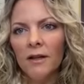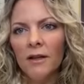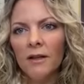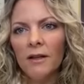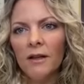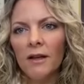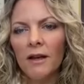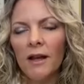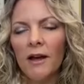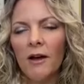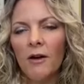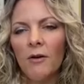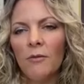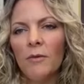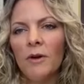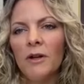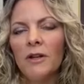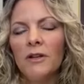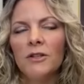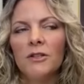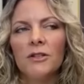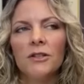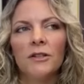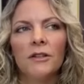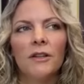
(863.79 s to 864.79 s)
that how
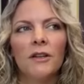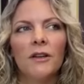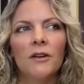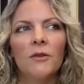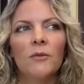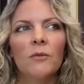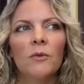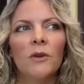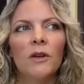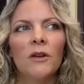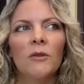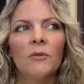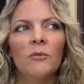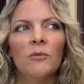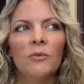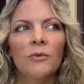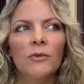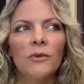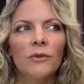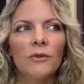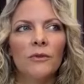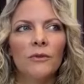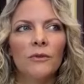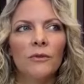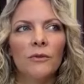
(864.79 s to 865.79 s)
much could we
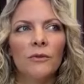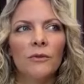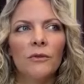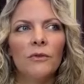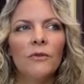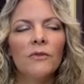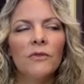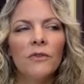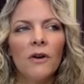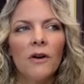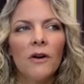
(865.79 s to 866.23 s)
improve